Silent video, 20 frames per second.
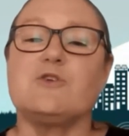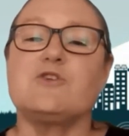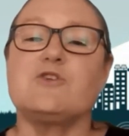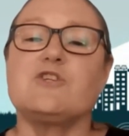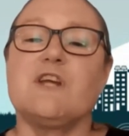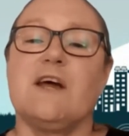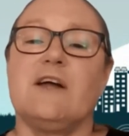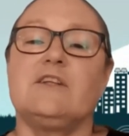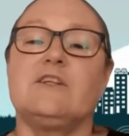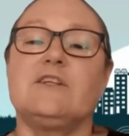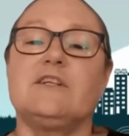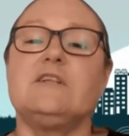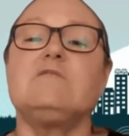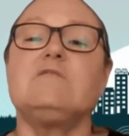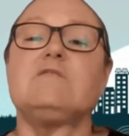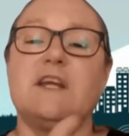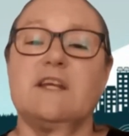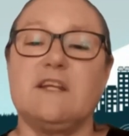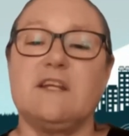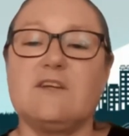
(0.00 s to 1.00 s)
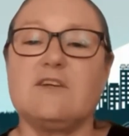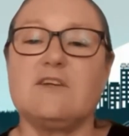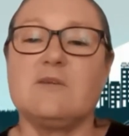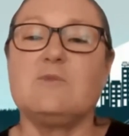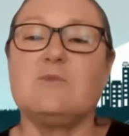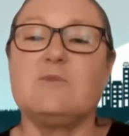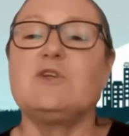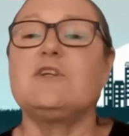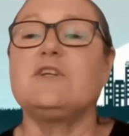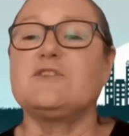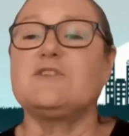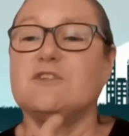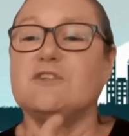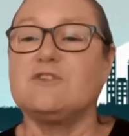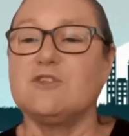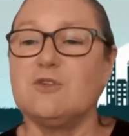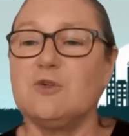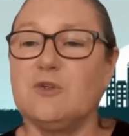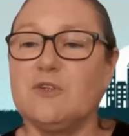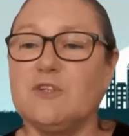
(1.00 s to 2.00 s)
pro sociality, getting
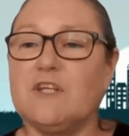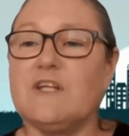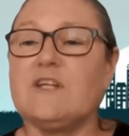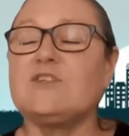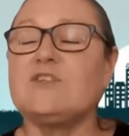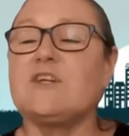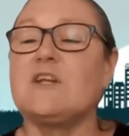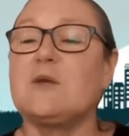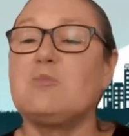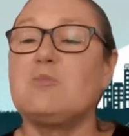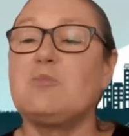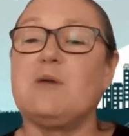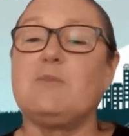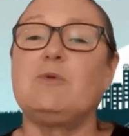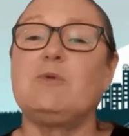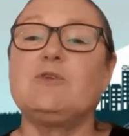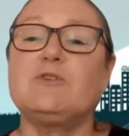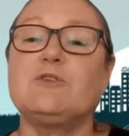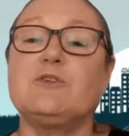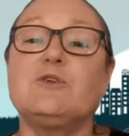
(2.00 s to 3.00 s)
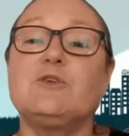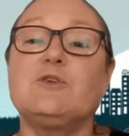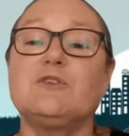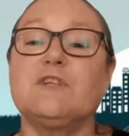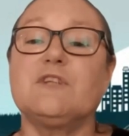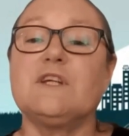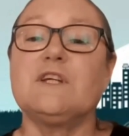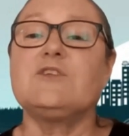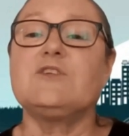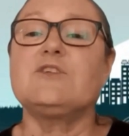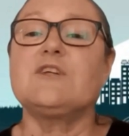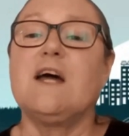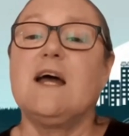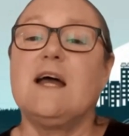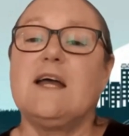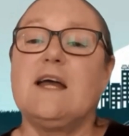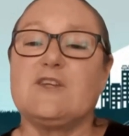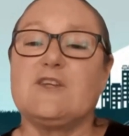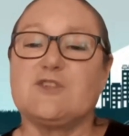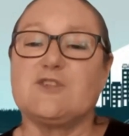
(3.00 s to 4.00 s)
communities to do good things, getting people to do good
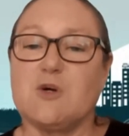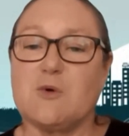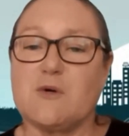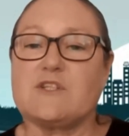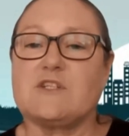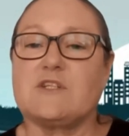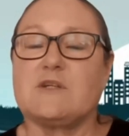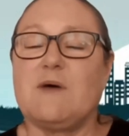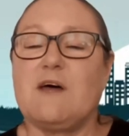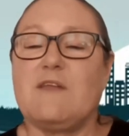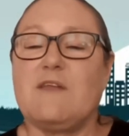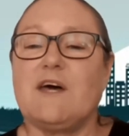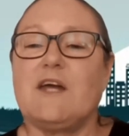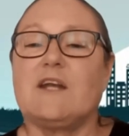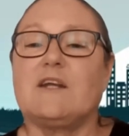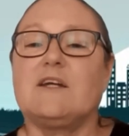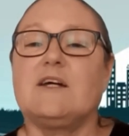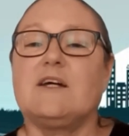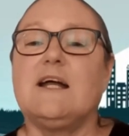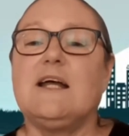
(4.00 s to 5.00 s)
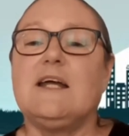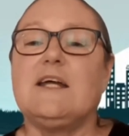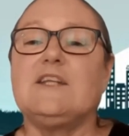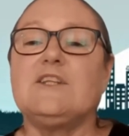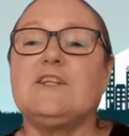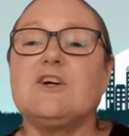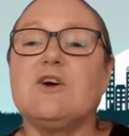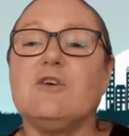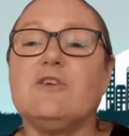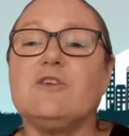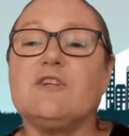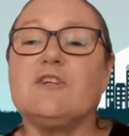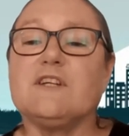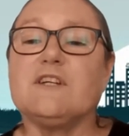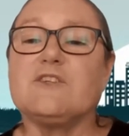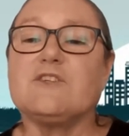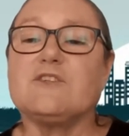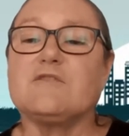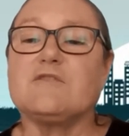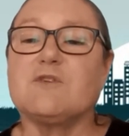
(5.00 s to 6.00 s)
things. He has a question about that. In the
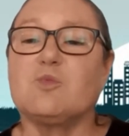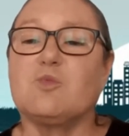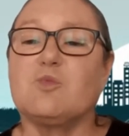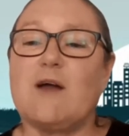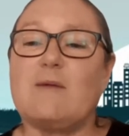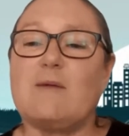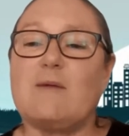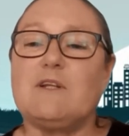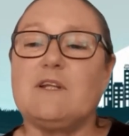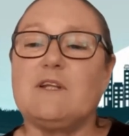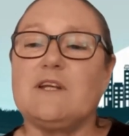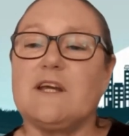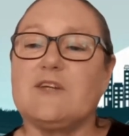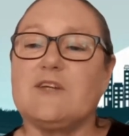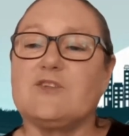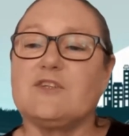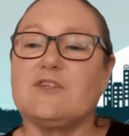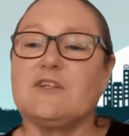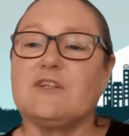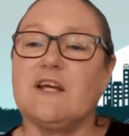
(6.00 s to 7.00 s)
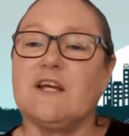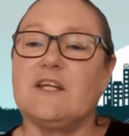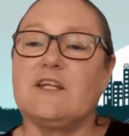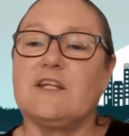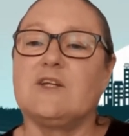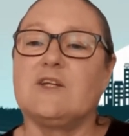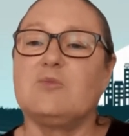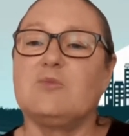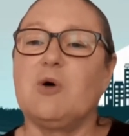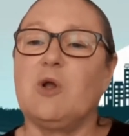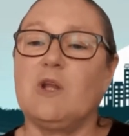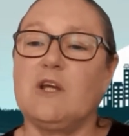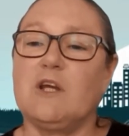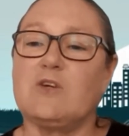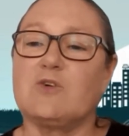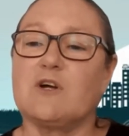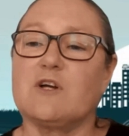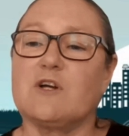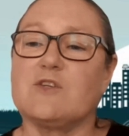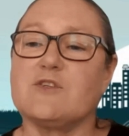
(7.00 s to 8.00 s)
context of the rapidly escalating
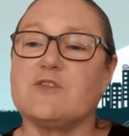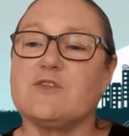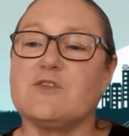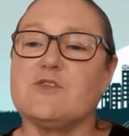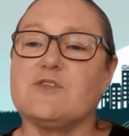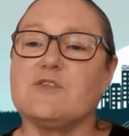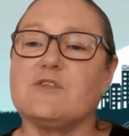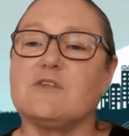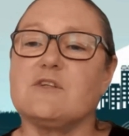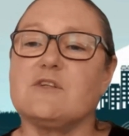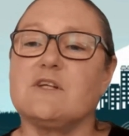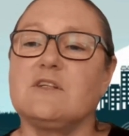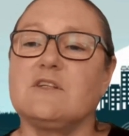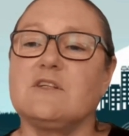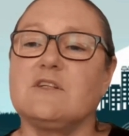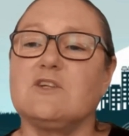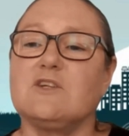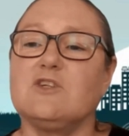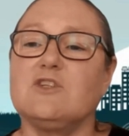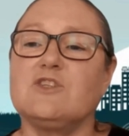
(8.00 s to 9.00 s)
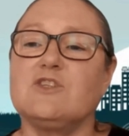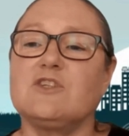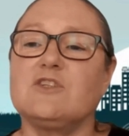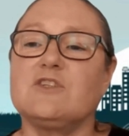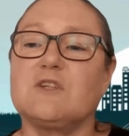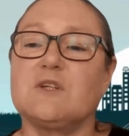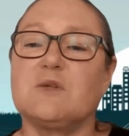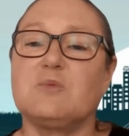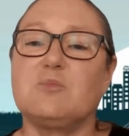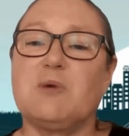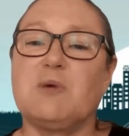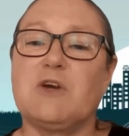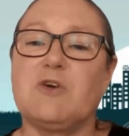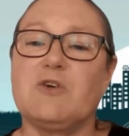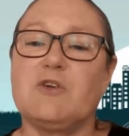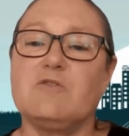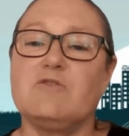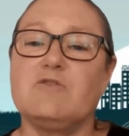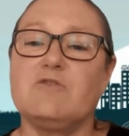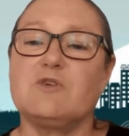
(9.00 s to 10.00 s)
polycrisis and the urgent
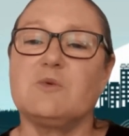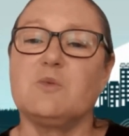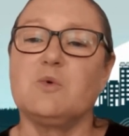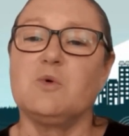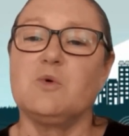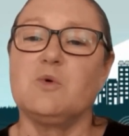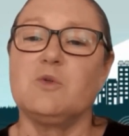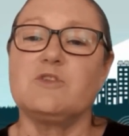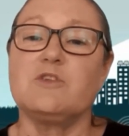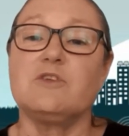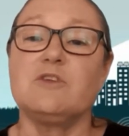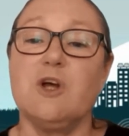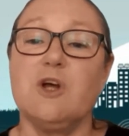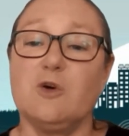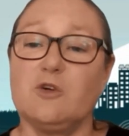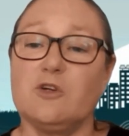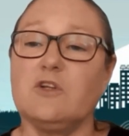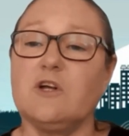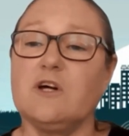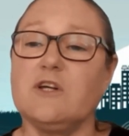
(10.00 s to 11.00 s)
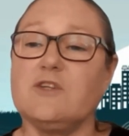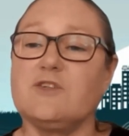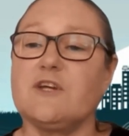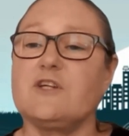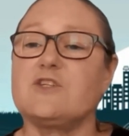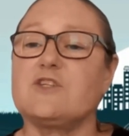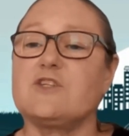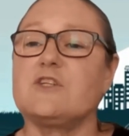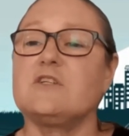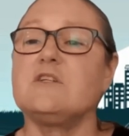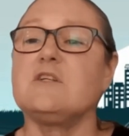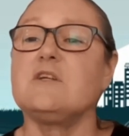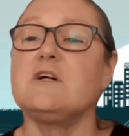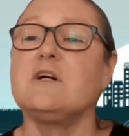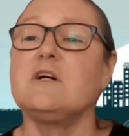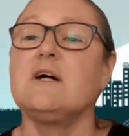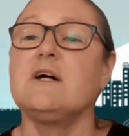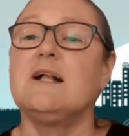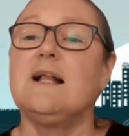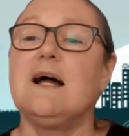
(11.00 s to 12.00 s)
imperative towards
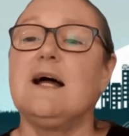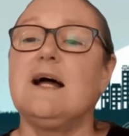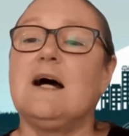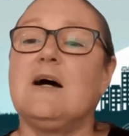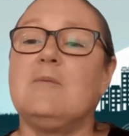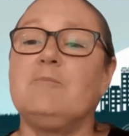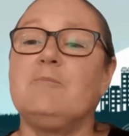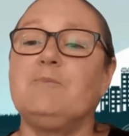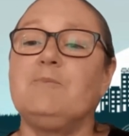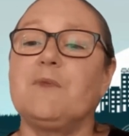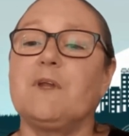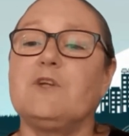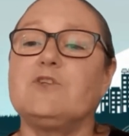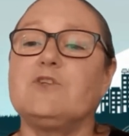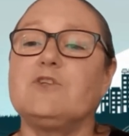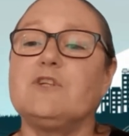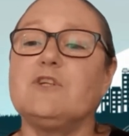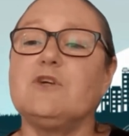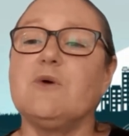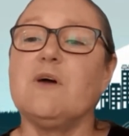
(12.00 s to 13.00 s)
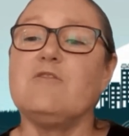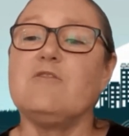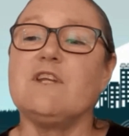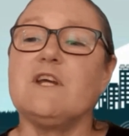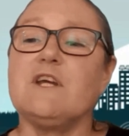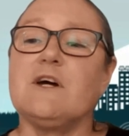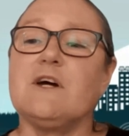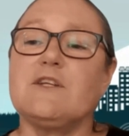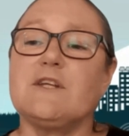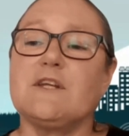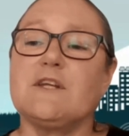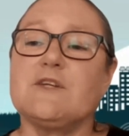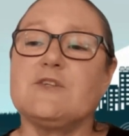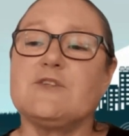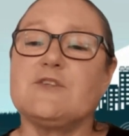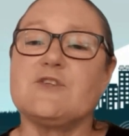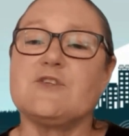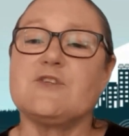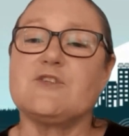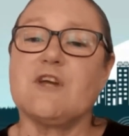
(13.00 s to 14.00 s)
localization, um, do you have any
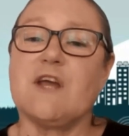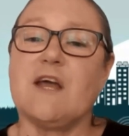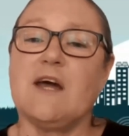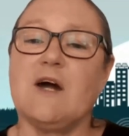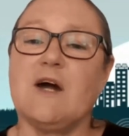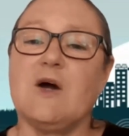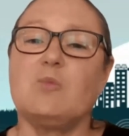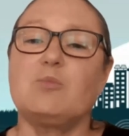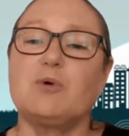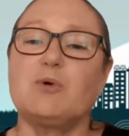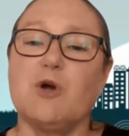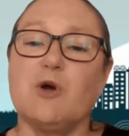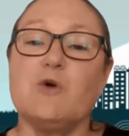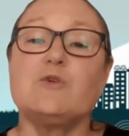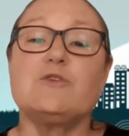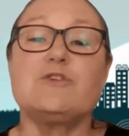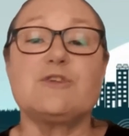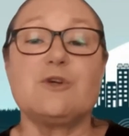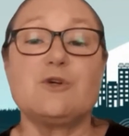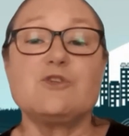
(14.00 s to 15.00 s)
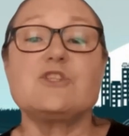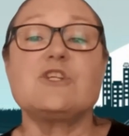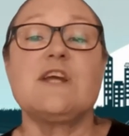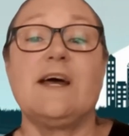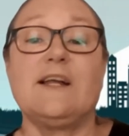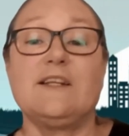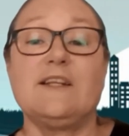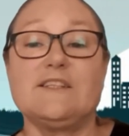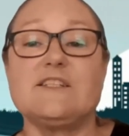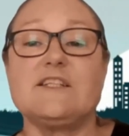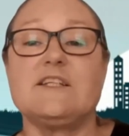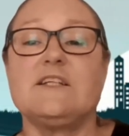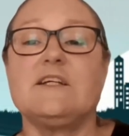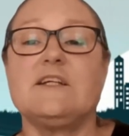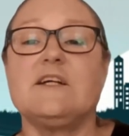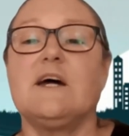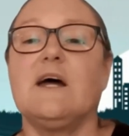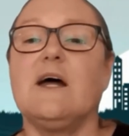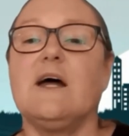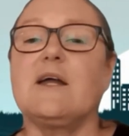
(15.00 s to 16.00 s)
ideas as to how pro
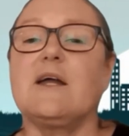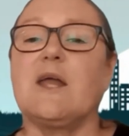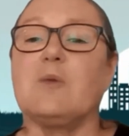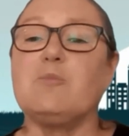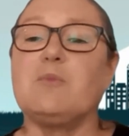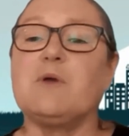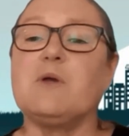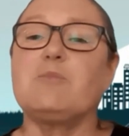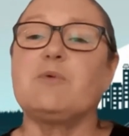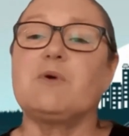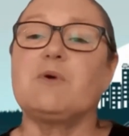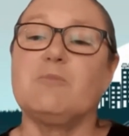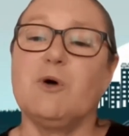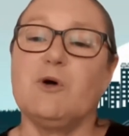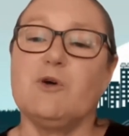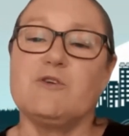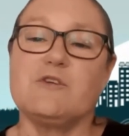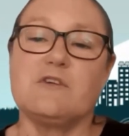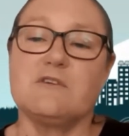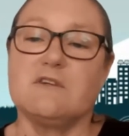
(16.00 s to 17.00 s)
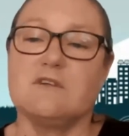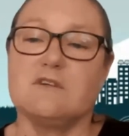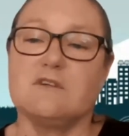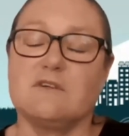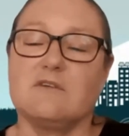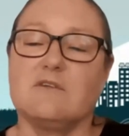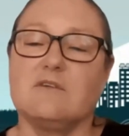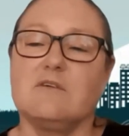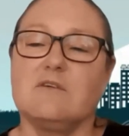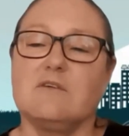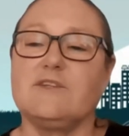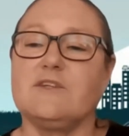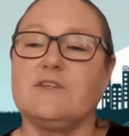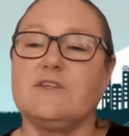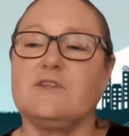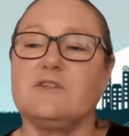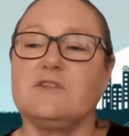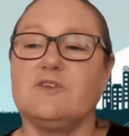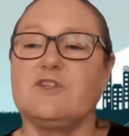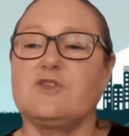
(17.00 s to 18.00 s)
sociality can be promoted
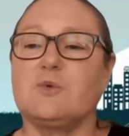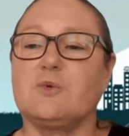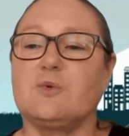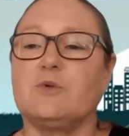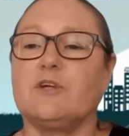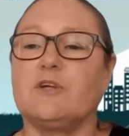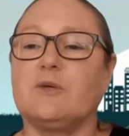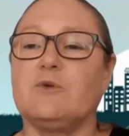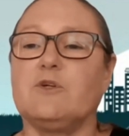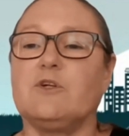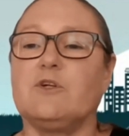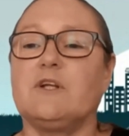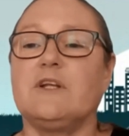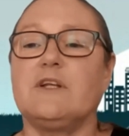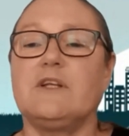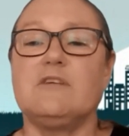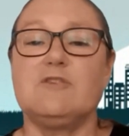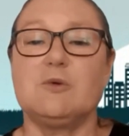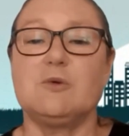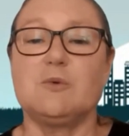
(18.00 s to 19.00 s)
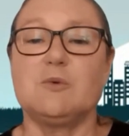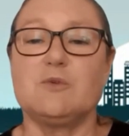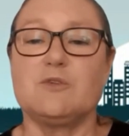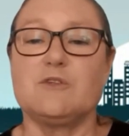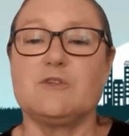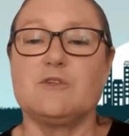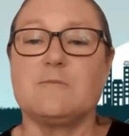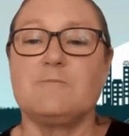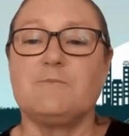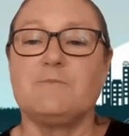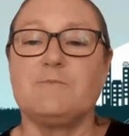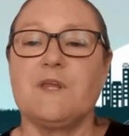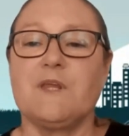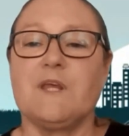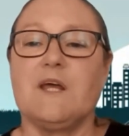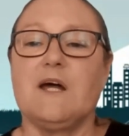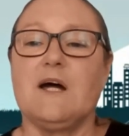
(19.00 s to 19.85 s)
at the individual and community levels?